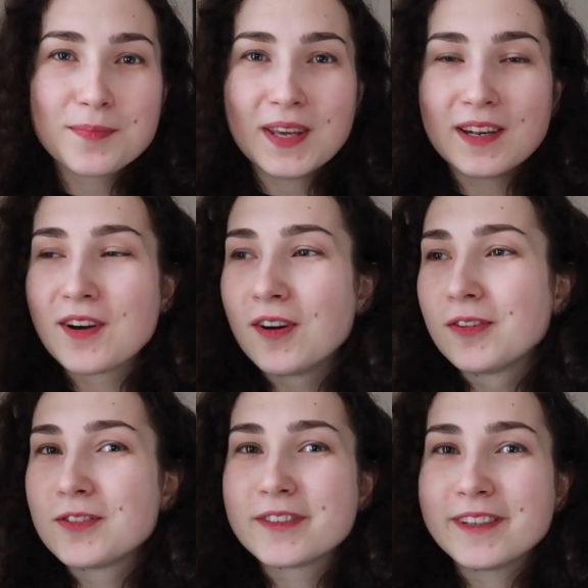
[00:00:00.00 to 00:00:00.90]
being
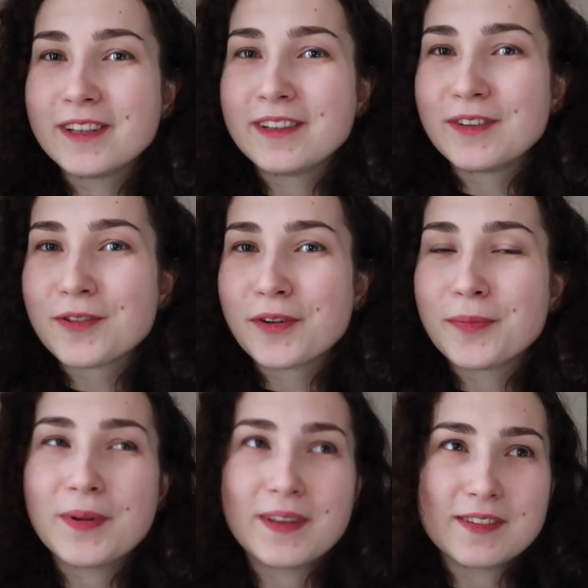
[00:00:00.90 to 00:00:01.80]
cold in
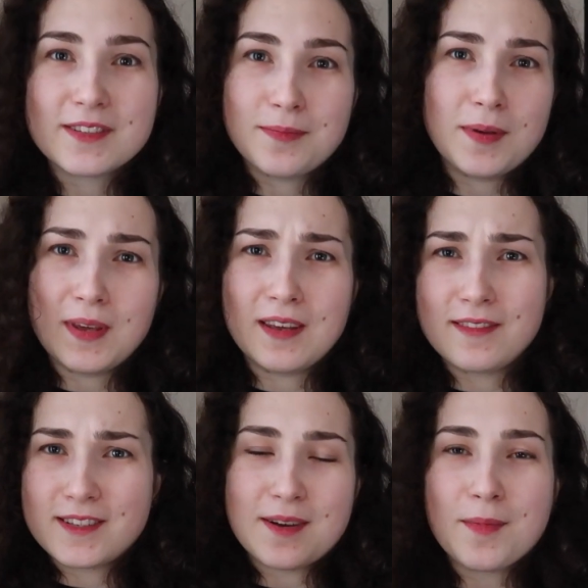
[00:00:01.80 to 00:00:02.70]
Europe and maybe
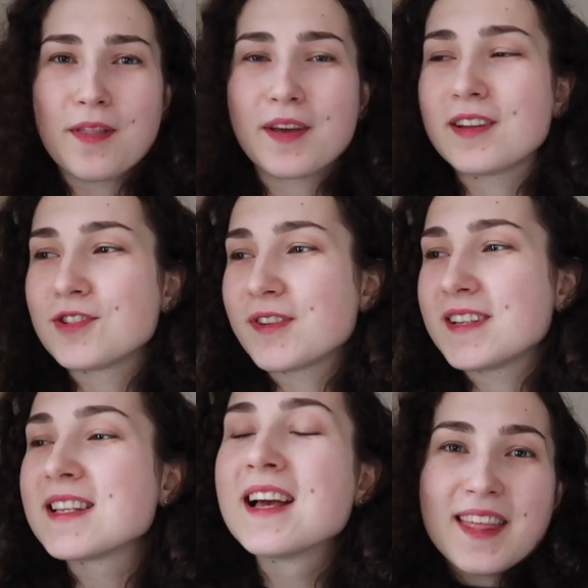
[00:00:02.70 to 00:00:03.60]
in some other
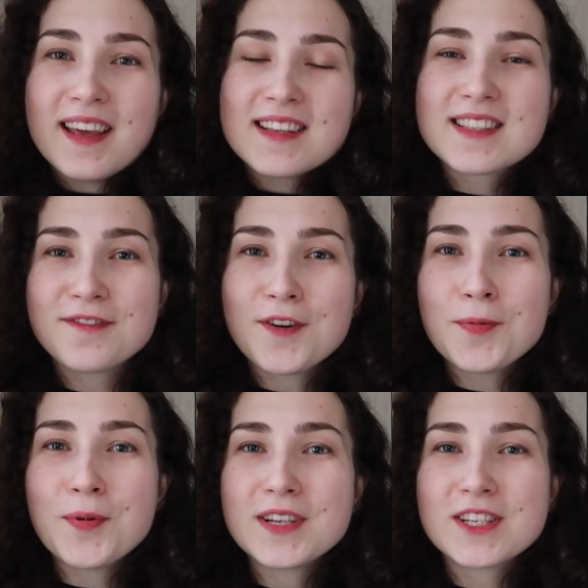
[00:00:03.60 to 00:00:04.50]
countries. Thanks
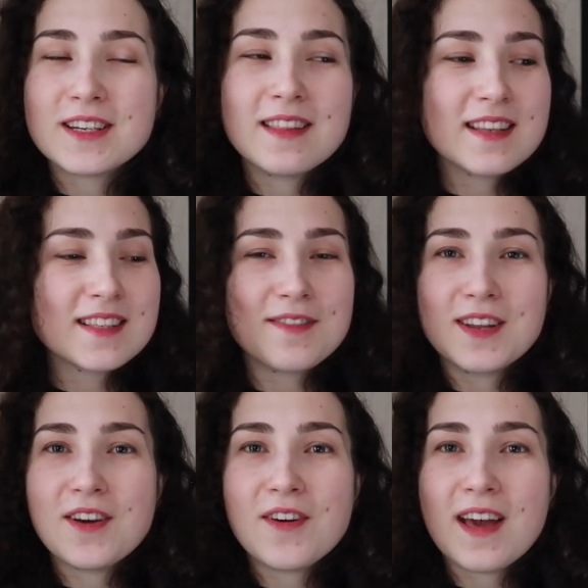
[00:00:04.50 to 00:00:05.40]
for watching this
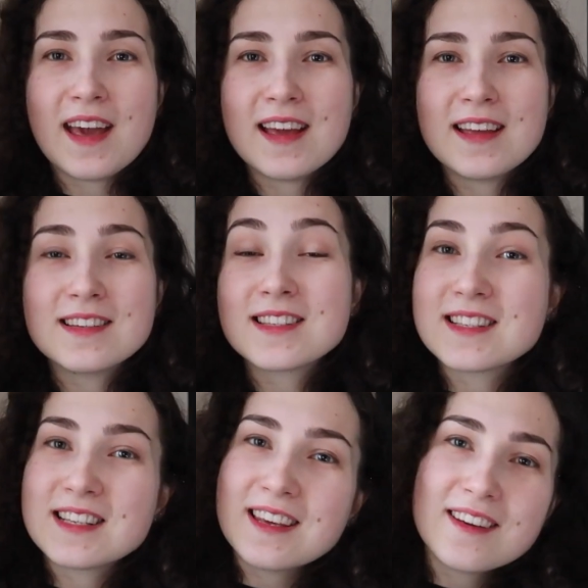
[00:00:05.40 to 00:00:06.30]
video, and
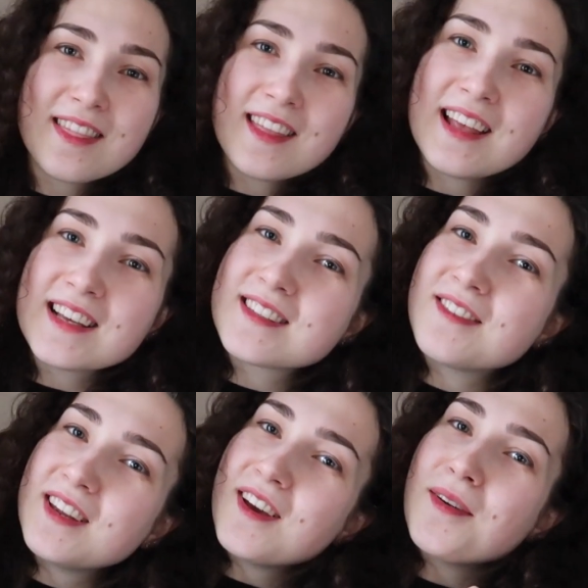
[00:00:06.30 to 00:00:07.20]
see you in the next
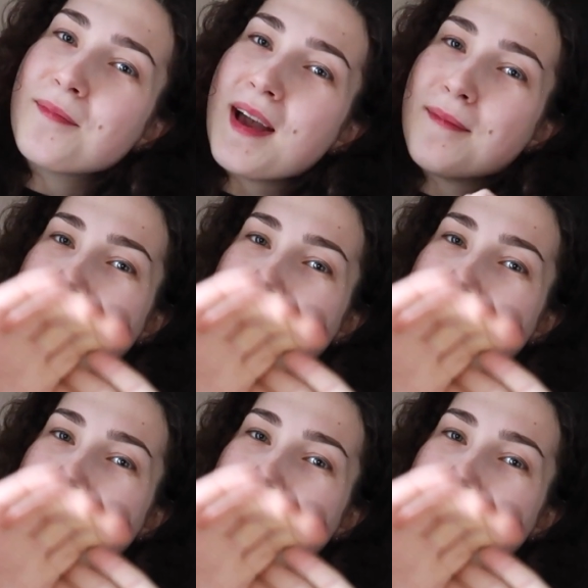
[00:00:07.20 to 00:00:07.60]
video. Bye